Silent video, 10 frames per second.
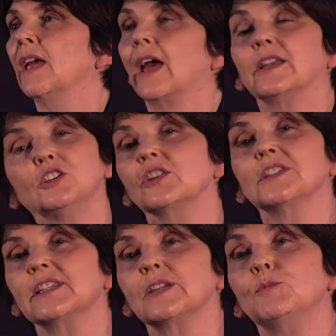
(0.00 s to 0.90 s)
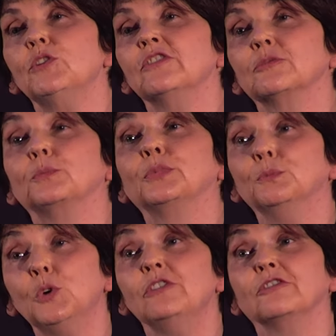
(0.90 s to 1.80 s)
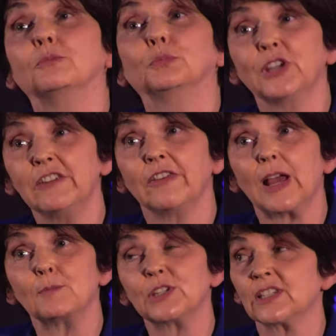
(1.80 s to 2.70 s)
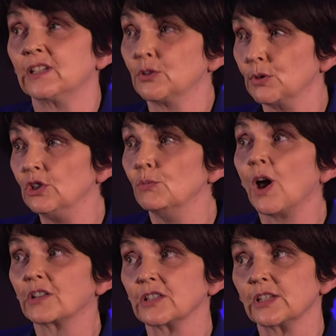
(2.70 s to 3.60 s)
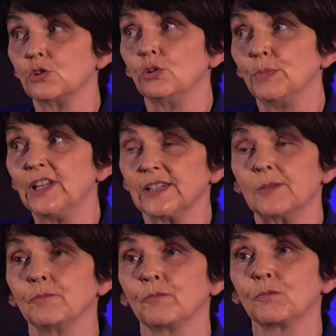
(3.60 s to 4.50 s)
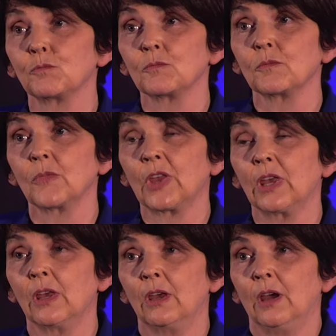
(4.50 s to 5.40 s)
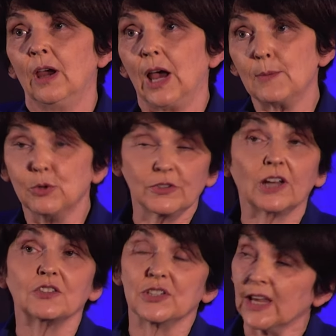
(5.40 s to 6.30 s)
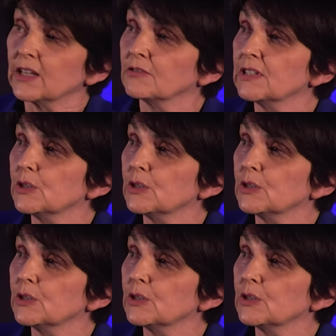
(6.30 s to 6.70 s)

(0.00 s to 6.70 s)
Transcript: and just as it moved from prefabs to a new modern school building. I moved on to secondary